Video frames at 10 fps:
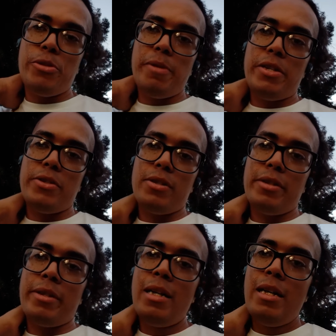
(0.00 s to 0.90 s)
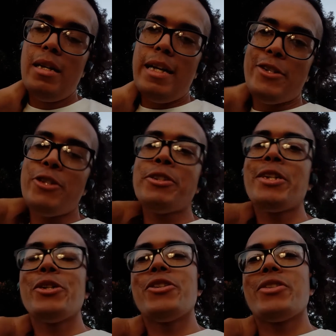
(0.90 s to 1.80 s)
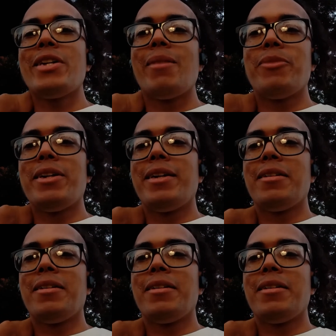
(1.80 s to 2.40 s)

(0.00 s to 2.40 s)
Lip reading: basically. And she'll tell you the same thing.